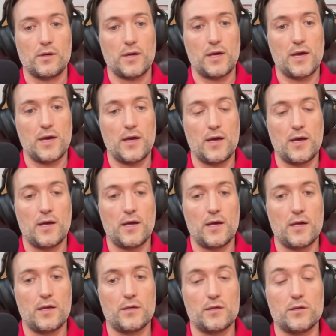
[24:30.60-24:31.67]

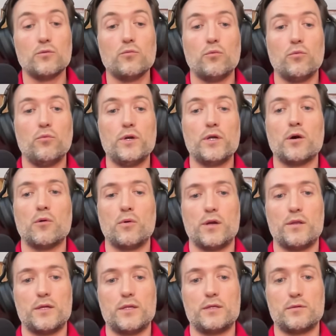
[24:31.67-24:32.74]
And we know where
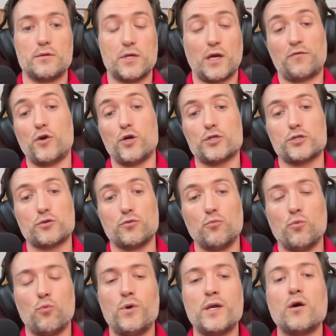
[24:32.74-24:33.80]
the like first
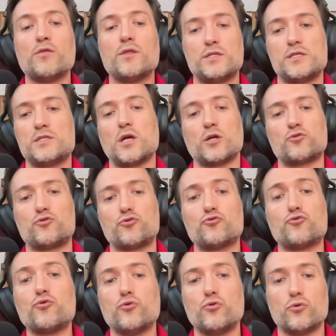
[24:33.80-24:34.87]
we know this is not
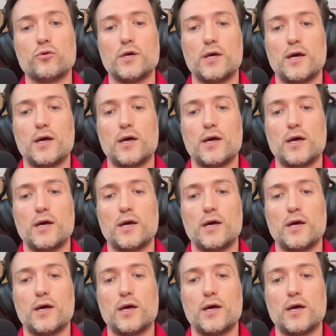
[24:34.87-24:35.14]
true,